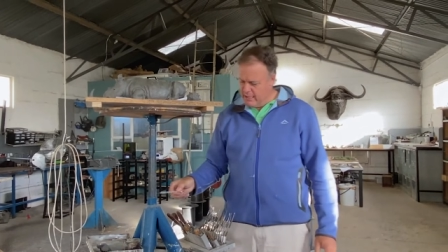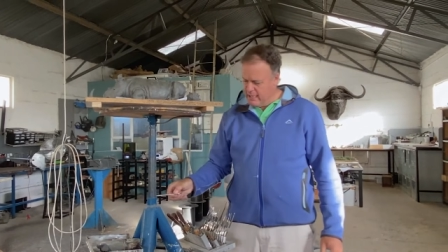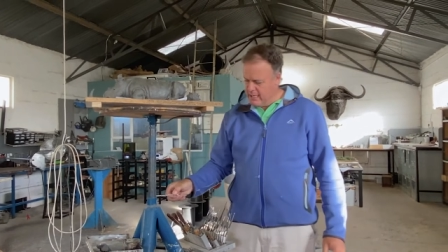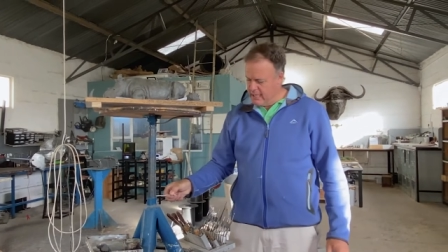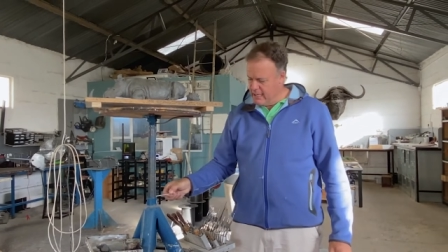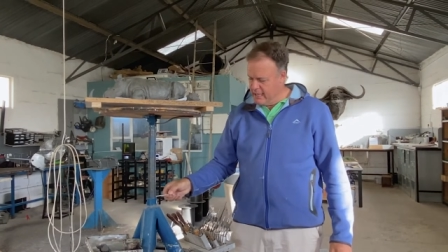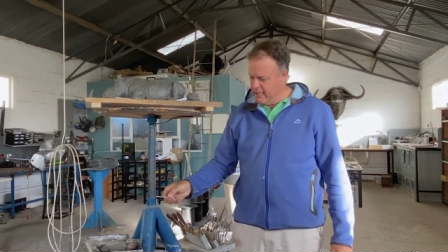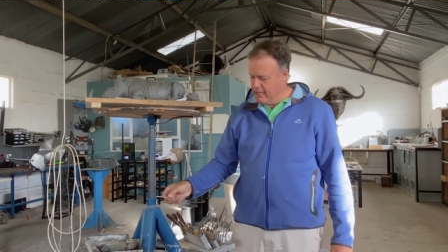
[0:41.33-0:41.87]

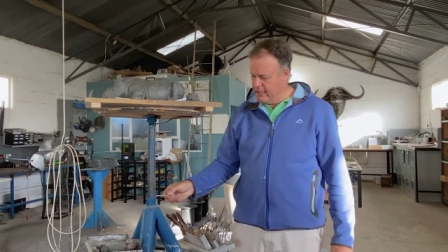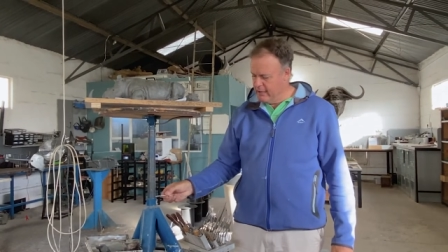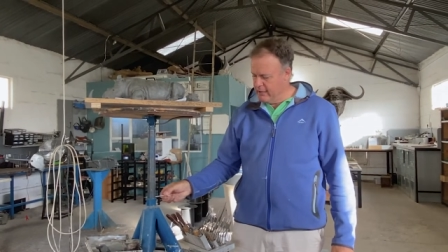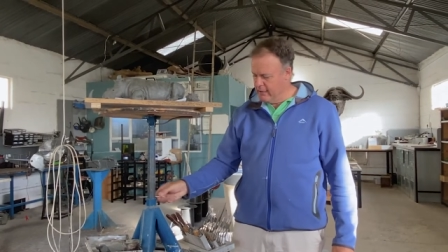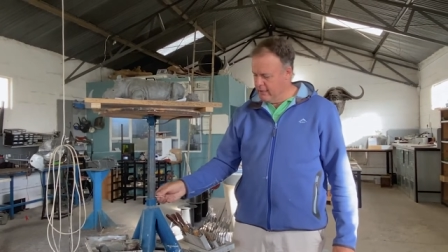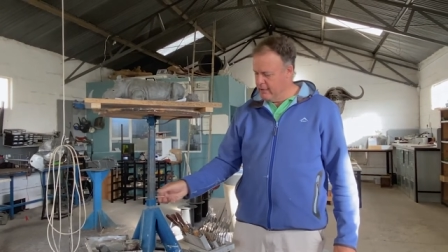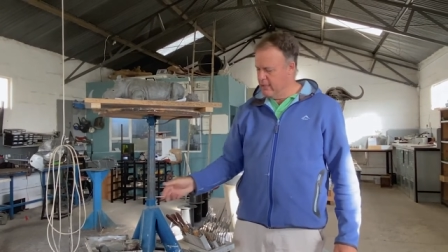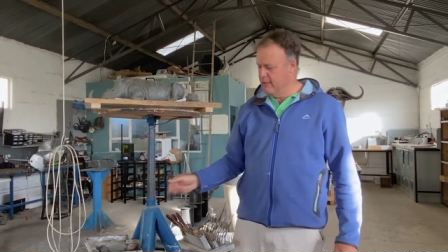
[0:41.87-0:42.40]
I
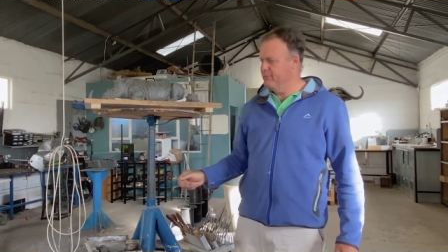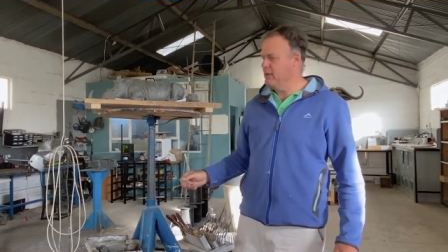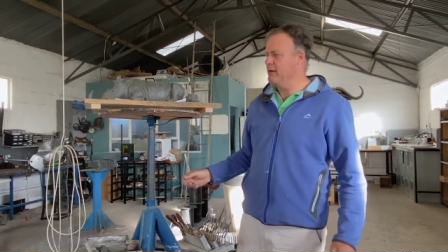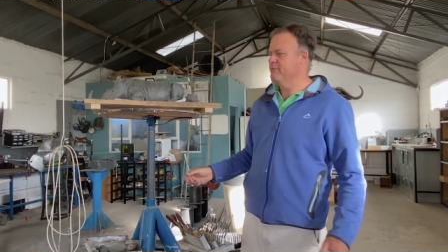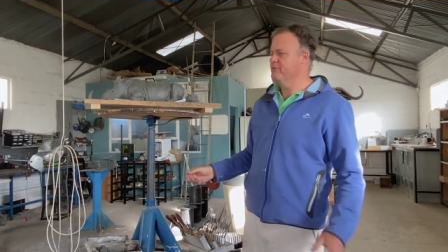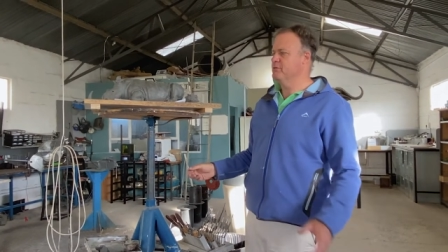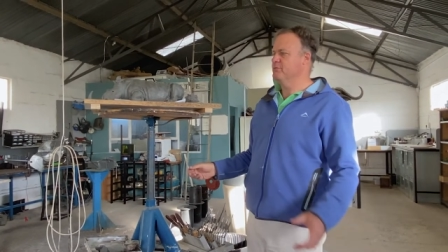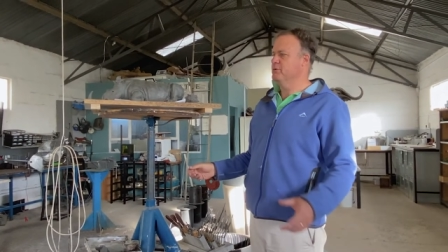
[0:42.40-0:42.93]
am
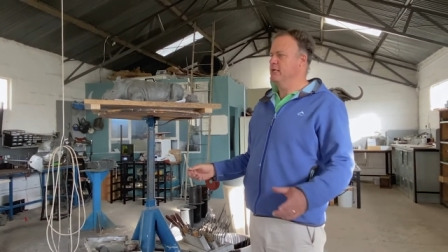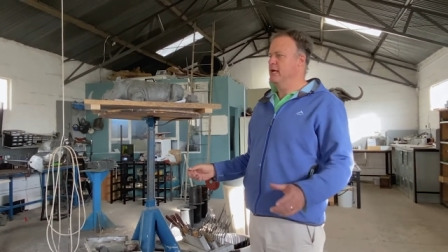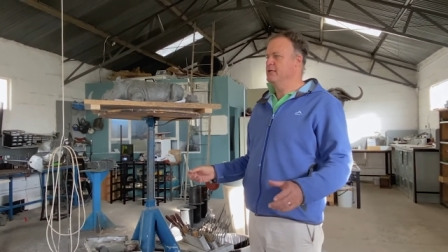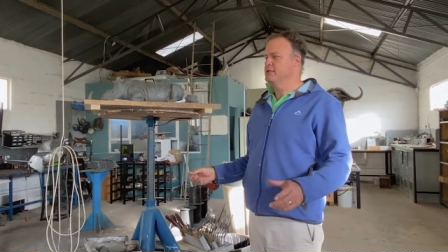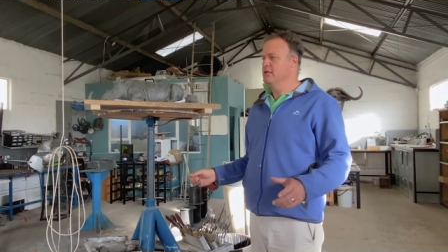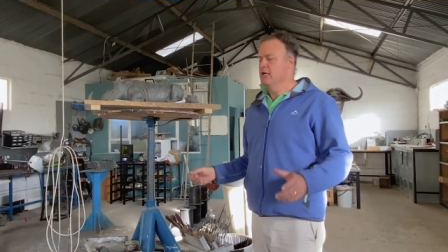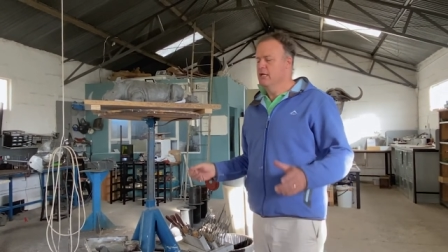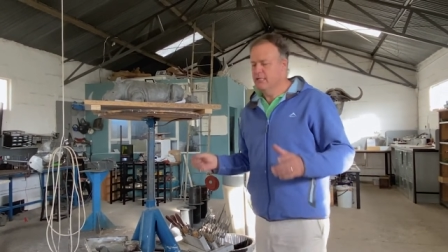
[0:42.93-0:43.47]
comfortable
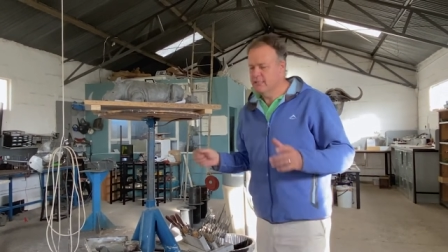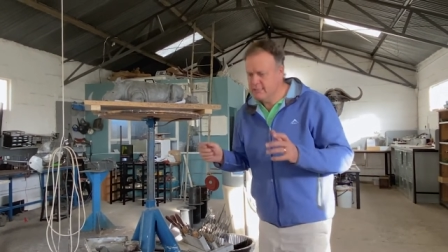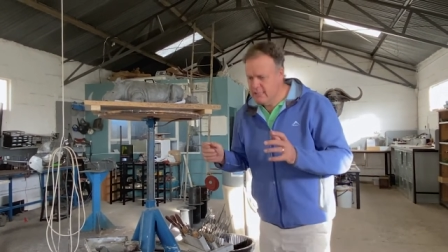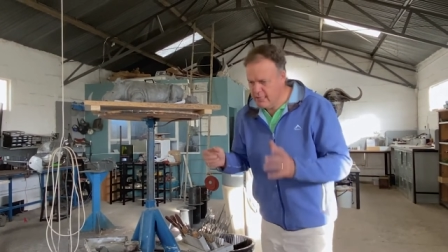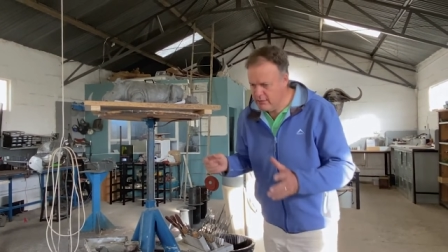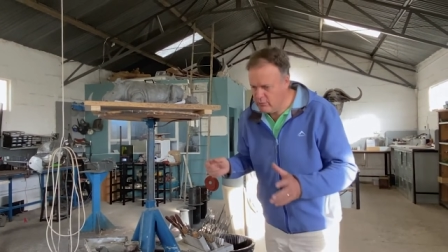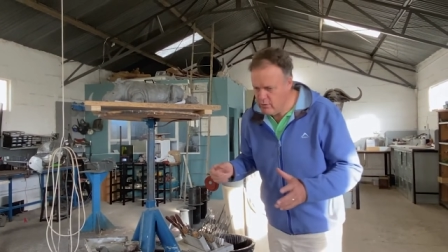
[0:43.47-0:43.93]
at. There's nothing